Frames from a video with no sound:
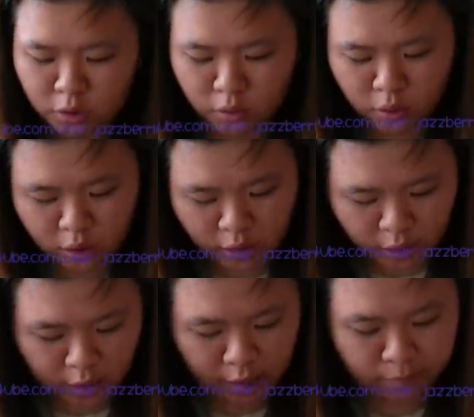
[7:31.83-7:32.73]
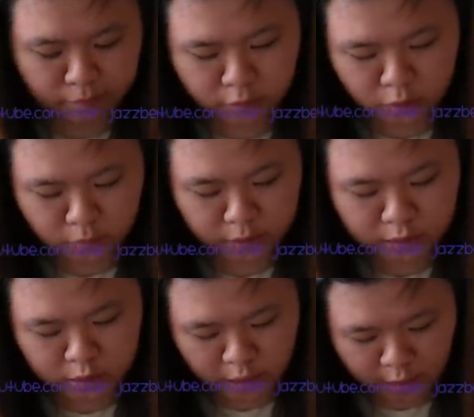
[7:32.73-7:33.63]
so I'm going
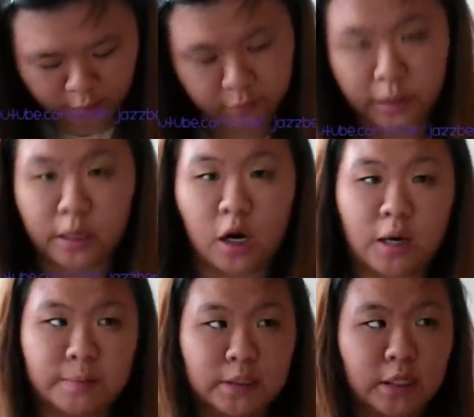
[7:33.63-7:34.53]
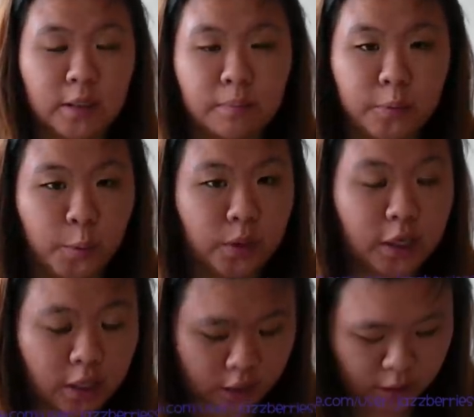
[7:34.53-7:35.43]
to have almost like a boot
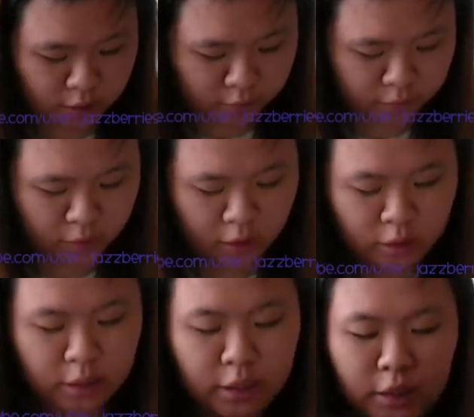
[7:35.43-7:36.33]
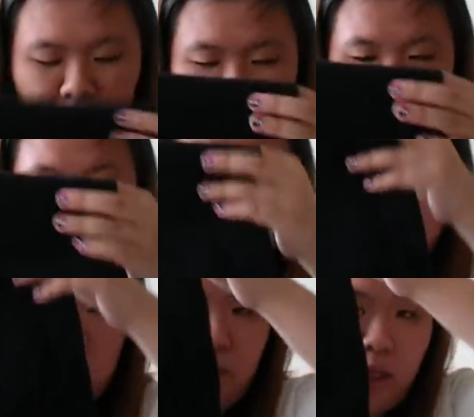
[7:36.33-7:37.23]
cut kind of detailing, so it's
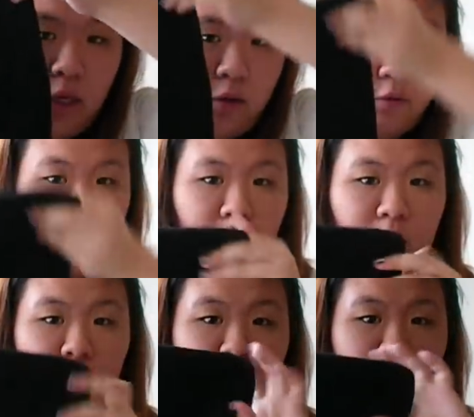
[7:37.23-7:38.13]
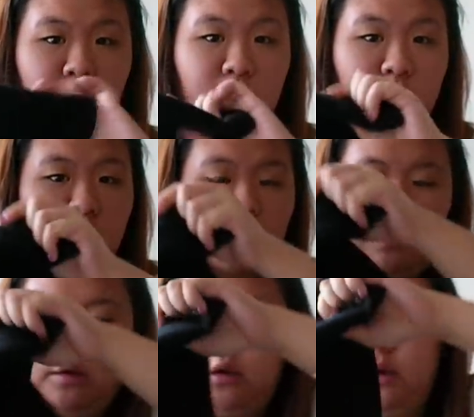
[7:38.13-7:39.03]
going to be like right here.